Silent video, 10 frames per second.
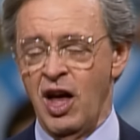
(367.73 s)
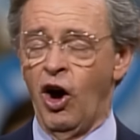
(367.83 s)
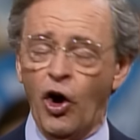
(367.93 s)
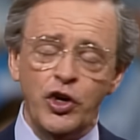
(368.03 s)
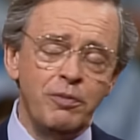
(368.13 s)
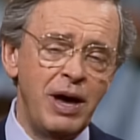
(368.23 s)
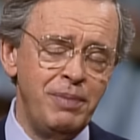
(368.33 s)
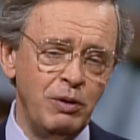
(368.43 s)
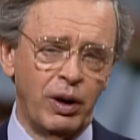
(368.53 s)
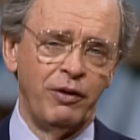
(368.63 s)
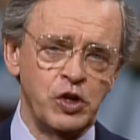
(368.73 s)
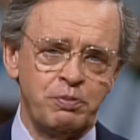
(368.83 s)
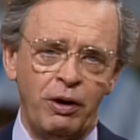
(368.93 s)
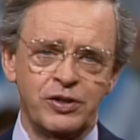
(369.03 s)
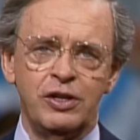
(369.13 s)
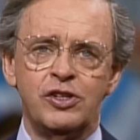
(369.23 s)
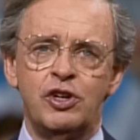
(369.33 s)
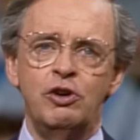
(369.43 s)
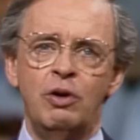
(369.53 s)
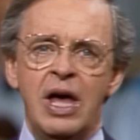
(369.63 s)
Or you may be one of those persons
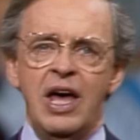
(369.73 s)
who